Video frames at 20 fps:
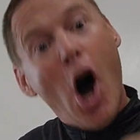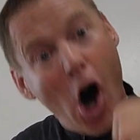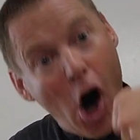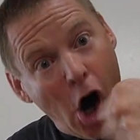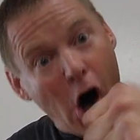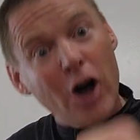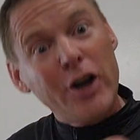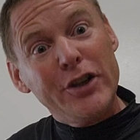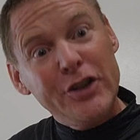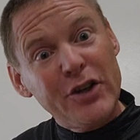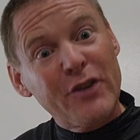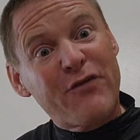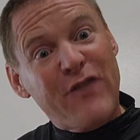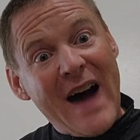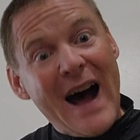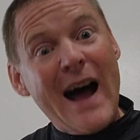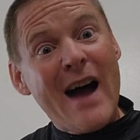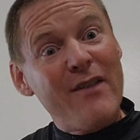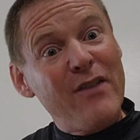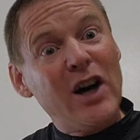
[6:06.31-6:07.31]
on your
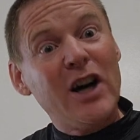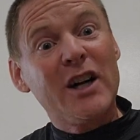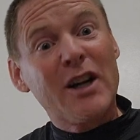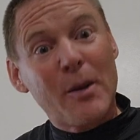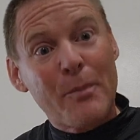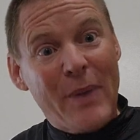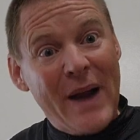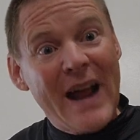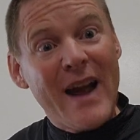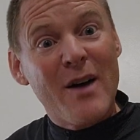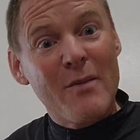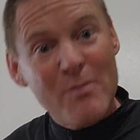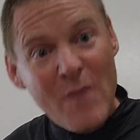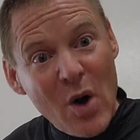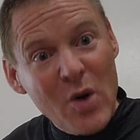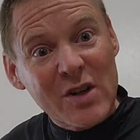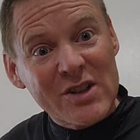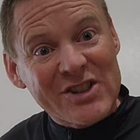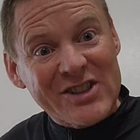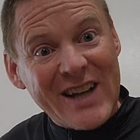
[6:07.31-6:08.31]
500-pound
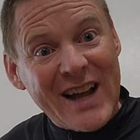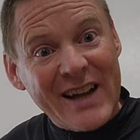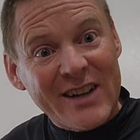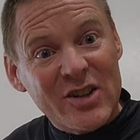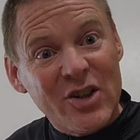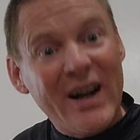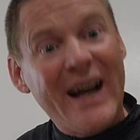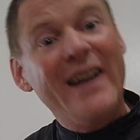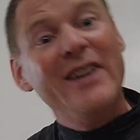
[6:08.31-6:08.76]
motorcycle